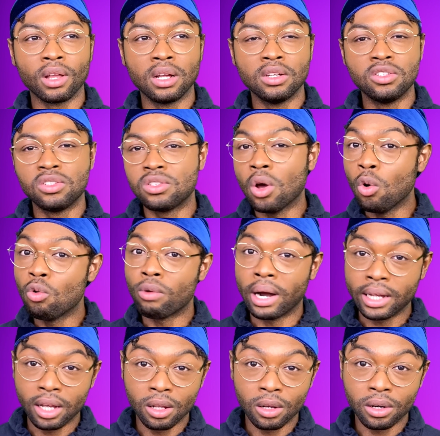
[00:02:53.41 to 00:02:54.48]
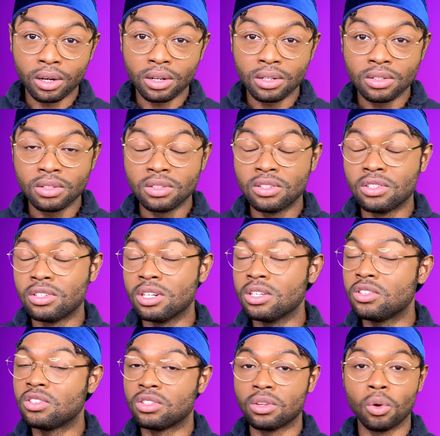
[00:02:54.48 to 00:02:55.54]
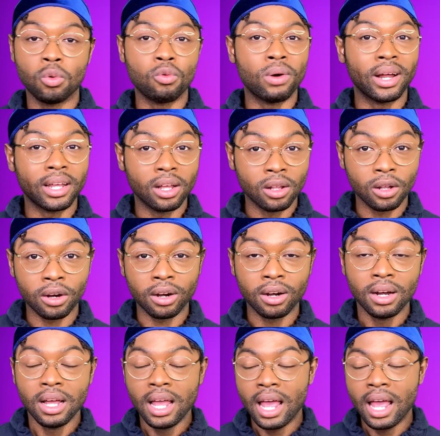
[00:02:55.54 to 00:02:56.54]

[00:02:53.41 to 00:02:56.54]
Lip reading: so regular, just so regular,